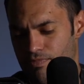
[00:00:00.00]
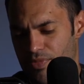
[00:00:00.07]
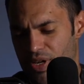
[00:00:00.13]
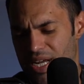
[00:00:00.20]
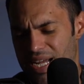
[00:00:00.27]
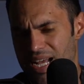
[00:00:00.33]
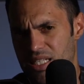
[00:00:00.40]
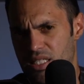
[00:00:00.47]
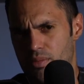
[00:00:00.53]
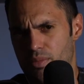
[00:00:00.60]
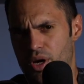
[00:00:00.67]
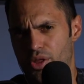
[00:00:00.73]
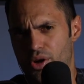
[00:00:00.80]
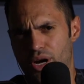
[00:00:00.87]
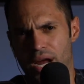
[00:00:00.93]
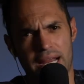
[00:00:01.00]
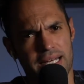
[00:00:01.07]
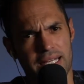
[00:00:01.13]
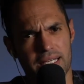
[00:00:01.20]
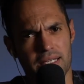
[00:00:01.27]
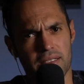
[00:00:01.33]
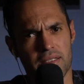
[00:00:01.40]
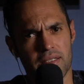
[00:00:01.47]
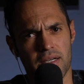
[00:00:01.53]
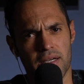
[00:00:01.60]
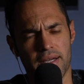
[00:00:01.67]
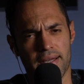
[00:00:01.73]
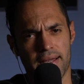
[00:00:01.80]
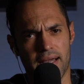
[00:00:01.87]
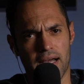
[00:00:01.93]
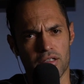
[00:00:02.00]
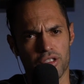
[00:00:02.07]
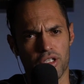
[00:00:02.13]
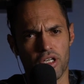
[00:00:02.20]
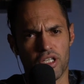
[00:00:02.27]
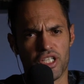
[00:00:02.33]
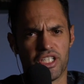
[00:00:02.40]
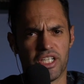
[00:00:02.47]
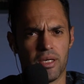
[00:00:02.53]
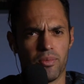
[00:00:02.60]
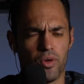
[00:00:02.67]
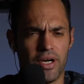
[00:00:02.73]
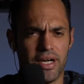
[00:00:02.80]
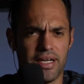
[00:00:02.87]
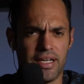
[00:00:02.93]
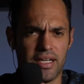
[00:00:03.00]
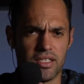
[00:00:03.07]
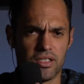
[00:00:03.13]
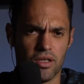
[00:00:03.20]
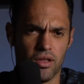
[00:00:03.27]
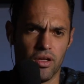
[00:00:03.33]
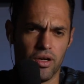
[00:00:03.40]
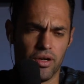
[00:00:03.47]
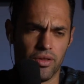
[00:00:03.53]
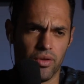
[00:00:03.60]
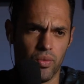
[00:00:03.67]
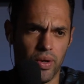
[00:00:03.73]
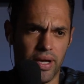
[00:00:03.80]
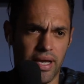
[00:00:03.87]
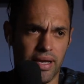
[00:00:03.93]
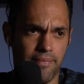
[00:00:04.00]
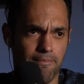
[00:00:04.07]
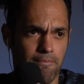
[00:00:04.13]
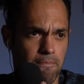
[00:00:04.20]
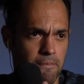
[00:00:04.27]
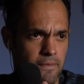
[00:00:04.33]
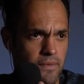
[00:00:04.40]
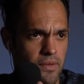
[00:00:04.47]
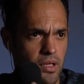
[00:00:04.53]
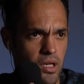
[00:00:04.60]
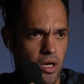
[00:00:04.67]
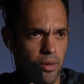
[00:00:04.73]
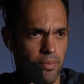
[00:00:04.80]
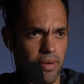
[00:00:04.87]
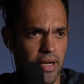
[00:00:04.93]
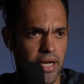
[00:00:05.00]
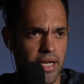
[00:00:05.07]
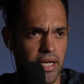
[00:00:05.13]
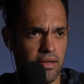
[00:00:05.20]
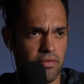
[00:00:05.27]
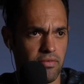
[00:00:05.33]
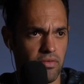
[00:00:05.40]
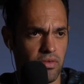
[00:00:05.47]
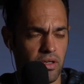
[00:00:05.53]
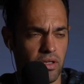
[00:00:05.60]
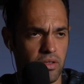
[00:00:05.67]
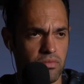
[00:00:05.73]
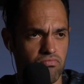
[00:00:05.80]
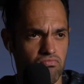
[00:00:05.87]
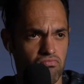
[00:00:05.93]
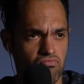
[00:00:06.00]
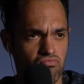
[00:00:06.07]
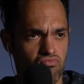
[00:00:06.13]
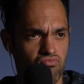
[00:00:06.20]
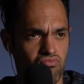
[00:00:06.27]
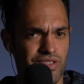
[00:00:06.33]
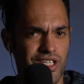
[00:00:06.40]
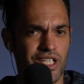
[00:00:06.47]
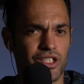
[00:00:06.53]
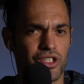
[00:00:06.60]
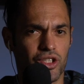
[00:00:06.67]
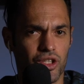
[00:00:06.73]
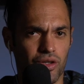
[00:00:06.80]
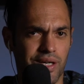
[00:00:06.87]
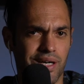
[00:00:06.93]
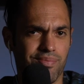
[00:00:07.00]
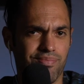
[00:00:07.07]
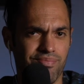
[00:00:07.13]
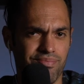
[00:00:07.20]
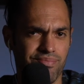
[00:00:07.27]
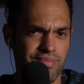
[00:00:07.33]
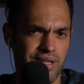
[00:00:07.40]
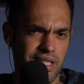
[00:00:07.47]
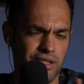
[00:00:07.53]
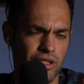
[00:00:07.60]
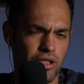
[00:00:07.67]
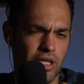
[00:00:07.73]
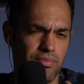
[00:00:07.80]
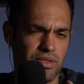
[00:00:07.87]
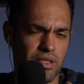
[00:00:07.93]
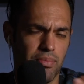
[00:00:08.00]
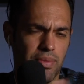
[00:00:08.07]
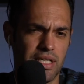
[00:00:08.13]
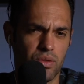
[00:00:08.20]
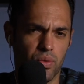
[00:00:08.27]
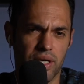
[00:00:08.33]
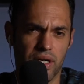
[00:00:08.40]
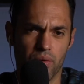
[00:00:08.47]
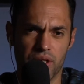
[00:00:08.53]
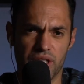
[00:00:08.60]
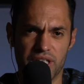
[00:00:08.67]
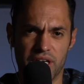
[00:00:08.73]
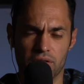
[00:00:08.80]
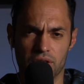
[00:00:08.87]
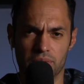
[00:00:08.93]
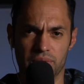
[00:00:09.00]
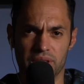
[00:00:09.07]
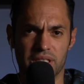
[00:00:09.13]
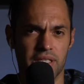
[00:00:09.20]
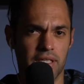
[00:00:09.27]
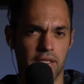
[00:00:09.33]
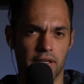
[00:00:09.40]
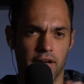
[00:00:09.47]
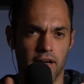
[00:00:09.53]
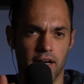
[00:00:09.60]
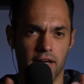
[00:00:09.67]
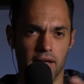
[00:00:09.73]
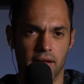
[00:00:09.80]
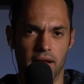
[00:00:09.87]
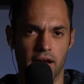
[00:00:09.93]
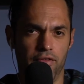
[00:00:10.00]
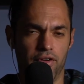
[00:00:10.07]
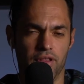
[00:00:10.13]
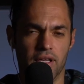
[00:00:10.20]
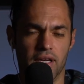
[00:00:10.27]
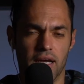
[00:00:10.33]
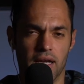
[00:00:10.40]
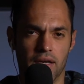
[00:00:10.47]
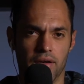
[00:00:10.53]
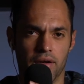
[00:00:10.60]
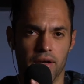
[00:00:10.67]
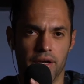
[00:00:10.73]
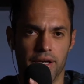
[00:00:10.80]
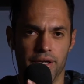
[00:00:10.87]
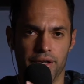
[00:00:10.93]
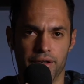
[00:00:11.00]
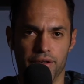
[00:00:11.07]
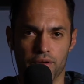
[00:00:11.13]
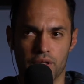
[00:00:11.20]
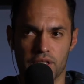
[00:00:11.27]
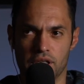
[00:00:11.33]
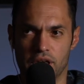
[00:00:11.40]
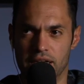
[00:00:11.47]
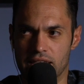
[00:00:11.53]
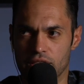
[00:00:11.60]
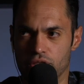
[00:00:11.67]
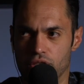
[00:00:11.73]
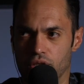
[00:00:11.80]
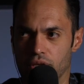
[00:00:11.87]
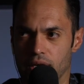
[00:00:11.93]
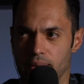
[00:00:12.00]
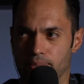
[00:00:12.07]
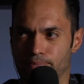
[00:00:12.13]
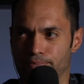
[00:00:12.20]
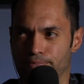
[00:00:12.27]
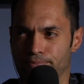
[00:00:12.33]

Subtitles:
I had some other ideas. I'll start to share more ideas along the way on my Instagram. Instagram is the best way to reach out to me. Everything I do is on Instagram.